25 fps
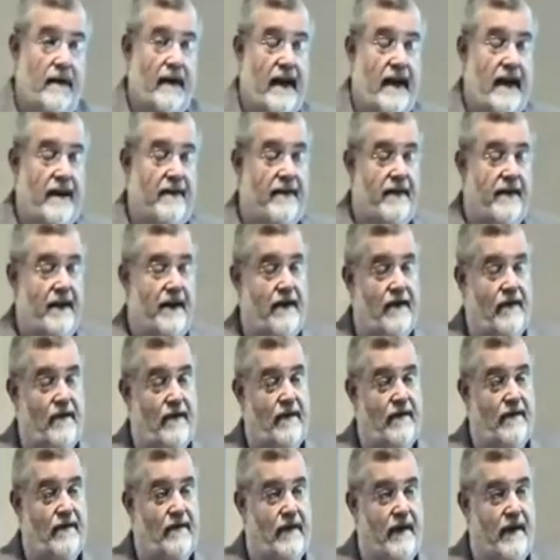have an
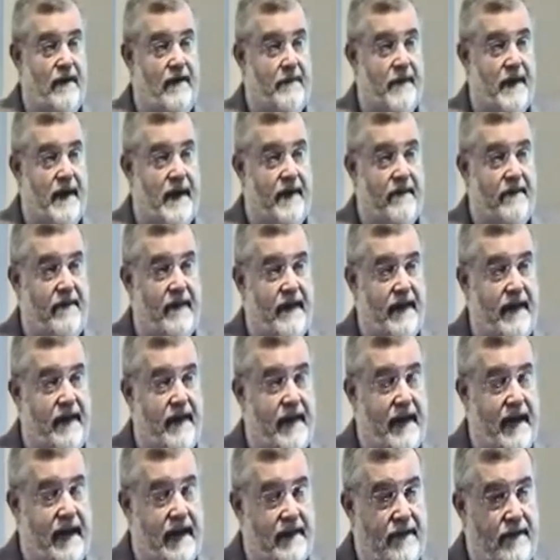increased rate of
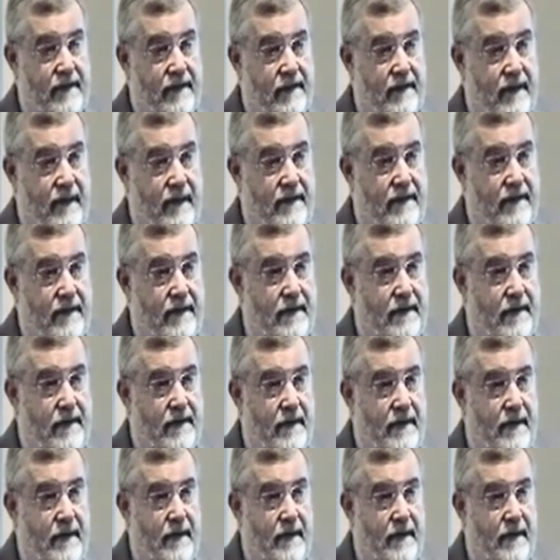pancreatic cancer also.